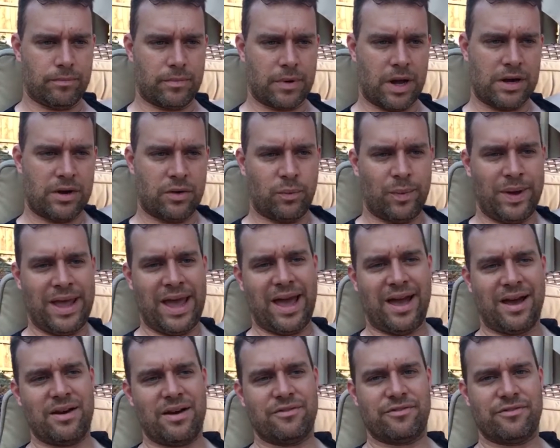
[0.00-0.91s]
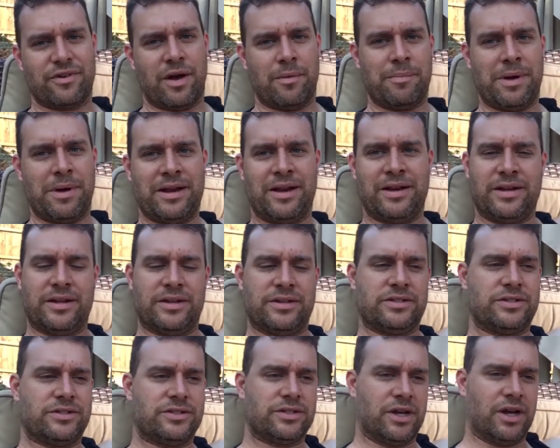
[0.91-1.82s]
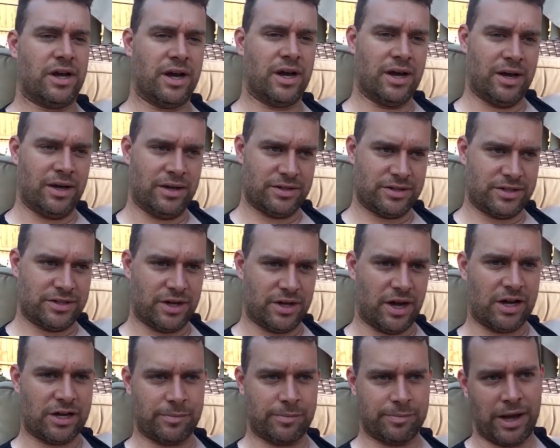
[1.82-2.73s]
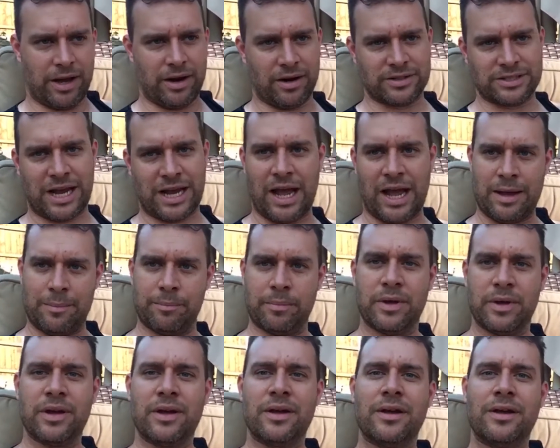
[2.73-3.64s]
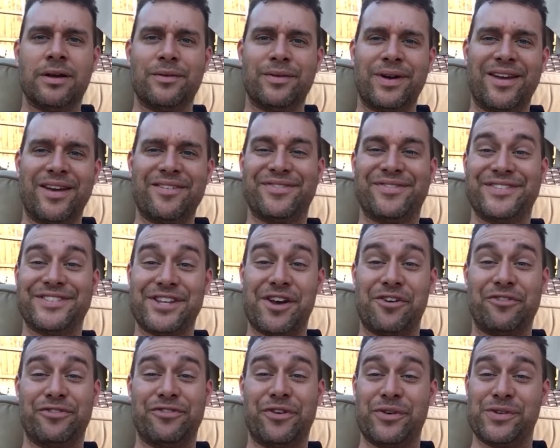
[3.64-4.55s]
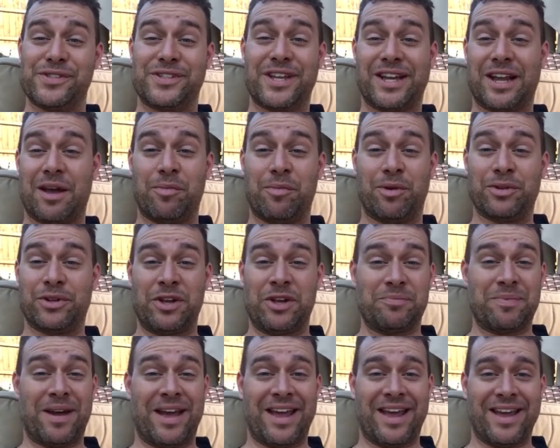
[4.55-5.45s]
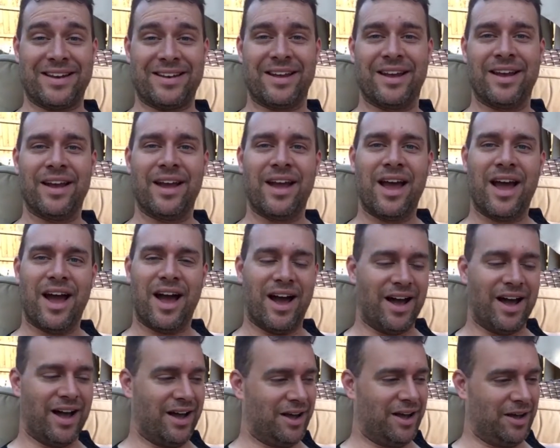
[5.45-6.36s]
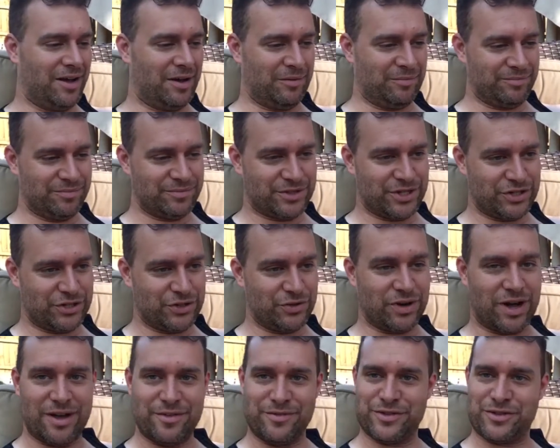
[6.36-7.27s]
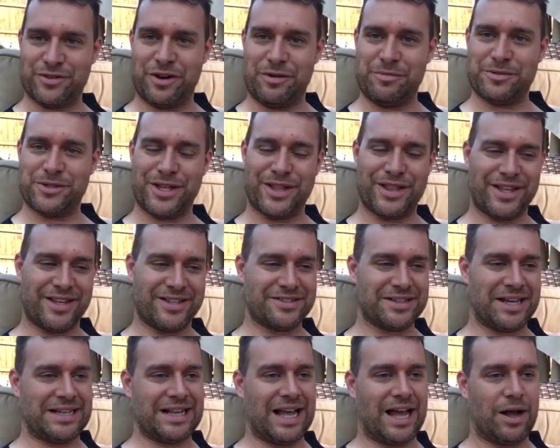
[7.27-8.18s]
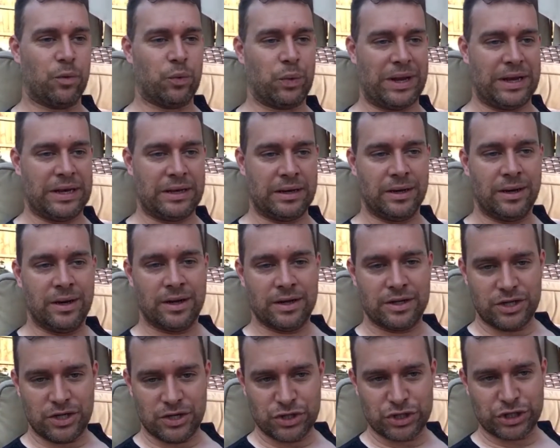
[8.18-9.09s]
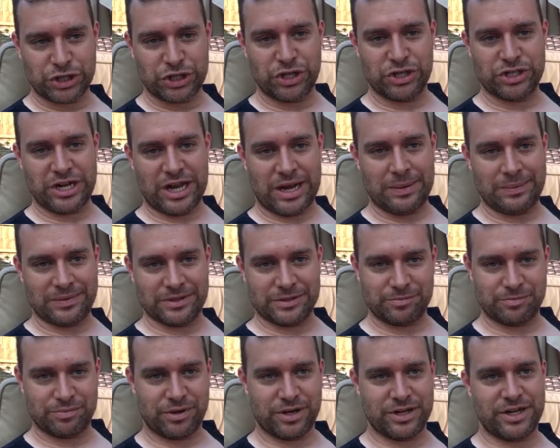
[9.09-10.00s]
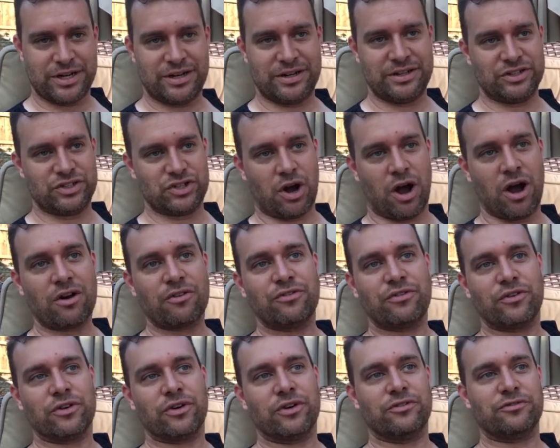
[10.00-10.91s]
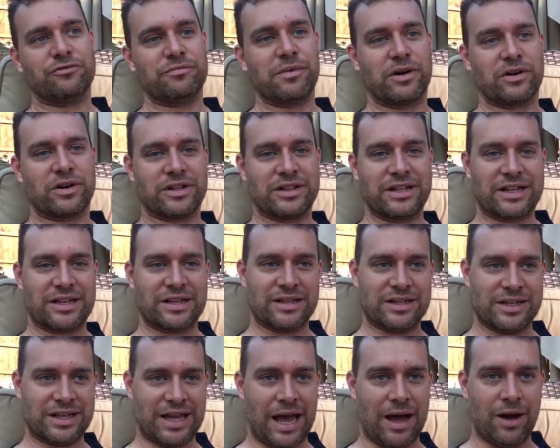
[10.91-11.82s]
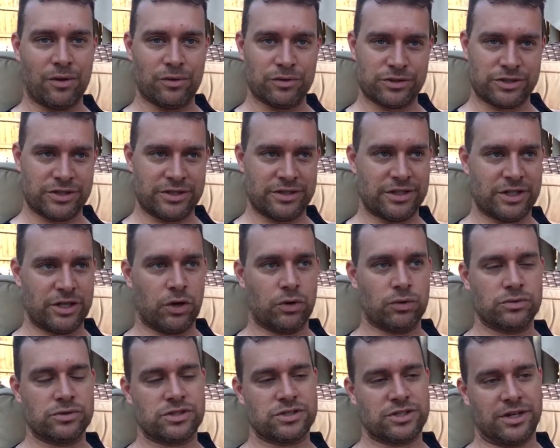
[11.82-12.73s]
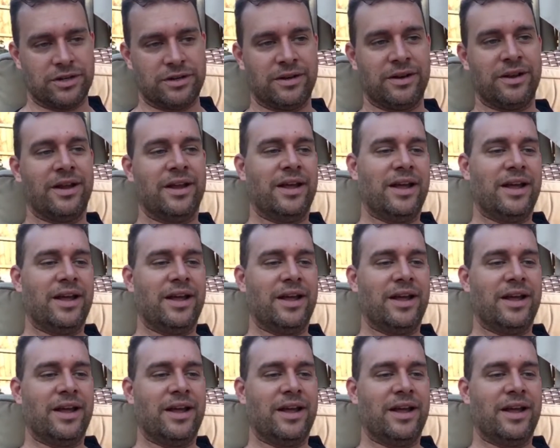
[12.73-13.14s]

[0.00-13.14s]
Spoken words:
I know we have amenities to occupy our time. We have cell phones like I'm holding in my hand to do live streams and things like that. When usually your day was pretty chock full of milking the cows and the goats and